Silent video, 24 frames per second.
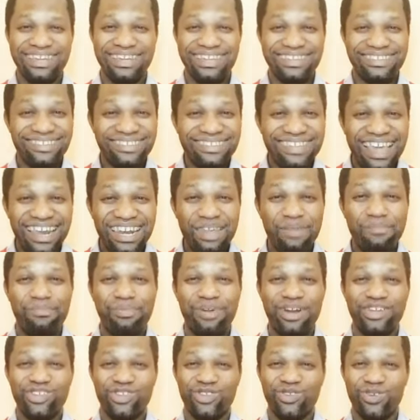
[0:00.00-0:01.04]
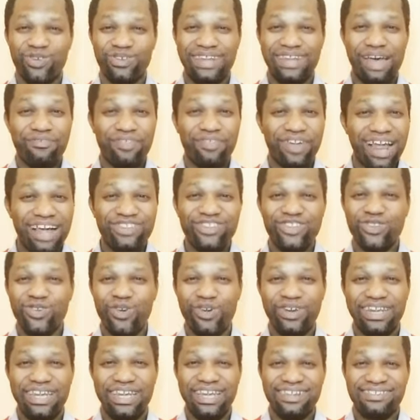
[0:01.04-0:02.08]
celebration, they have
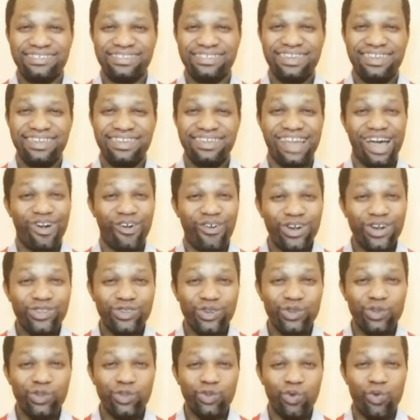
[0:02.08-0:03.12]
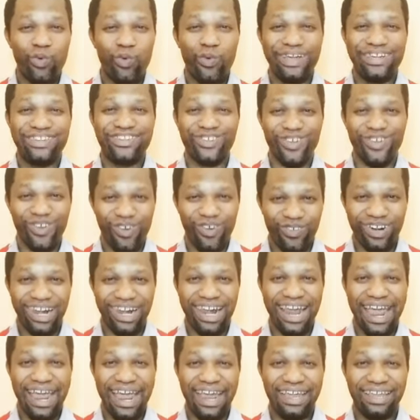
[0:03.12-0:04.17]
canceled it. They are going to do it
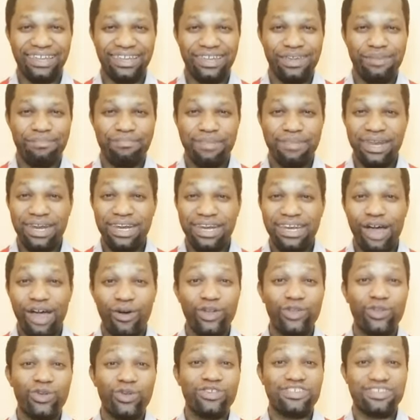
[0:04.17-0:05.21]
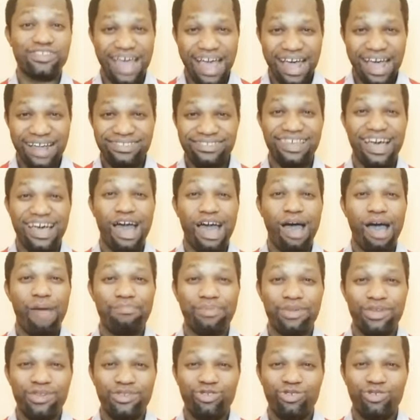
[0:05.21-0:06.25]
online, meaning they are going to shout
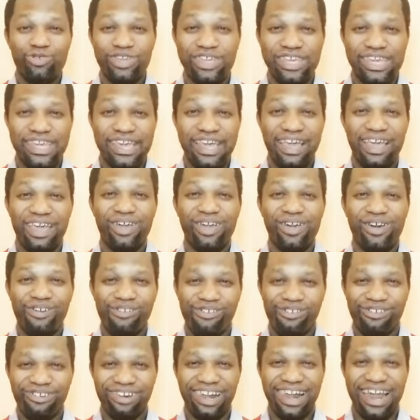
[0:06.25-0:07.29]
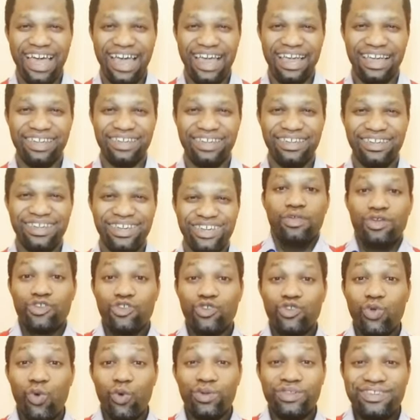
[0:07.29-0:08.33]
Happy New Year online.
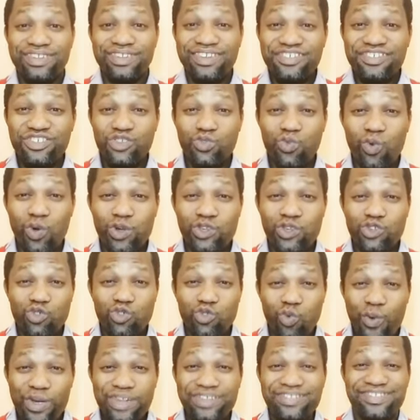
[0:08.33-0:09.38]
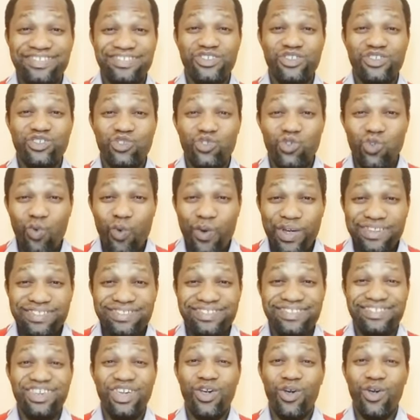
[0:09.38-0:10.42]
So this is what
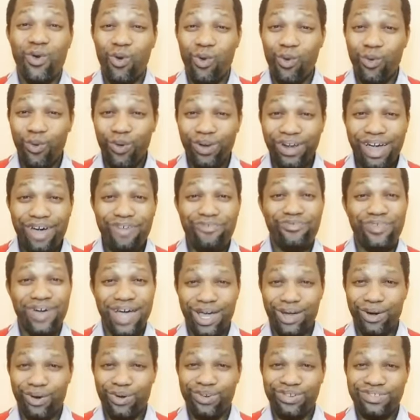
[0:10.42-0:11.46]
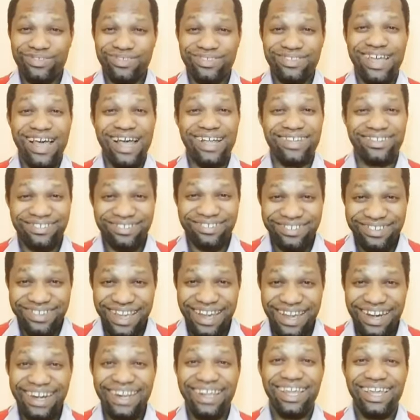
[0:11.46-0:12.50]
2020 coronavirus has
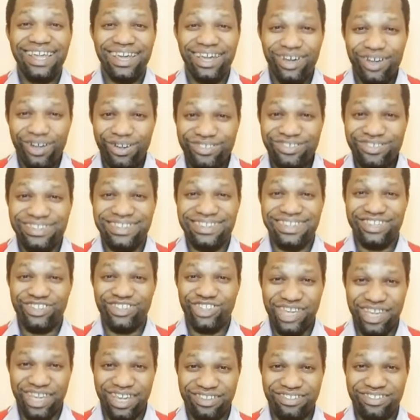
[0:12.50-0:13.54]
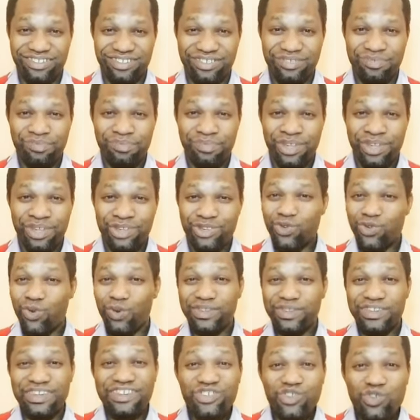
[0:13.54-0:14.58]
really caused the church. So
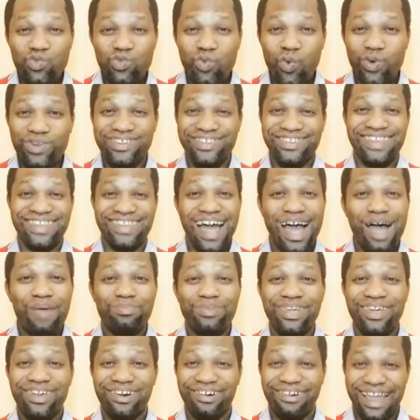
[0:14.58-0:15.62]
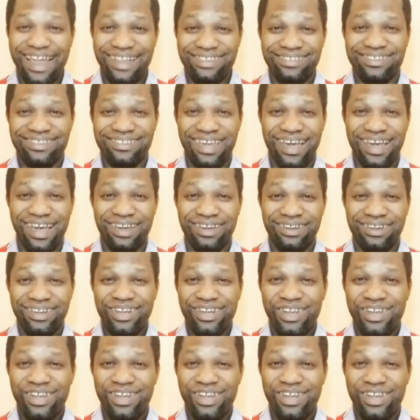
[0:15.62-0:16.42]
this is what is happening right now.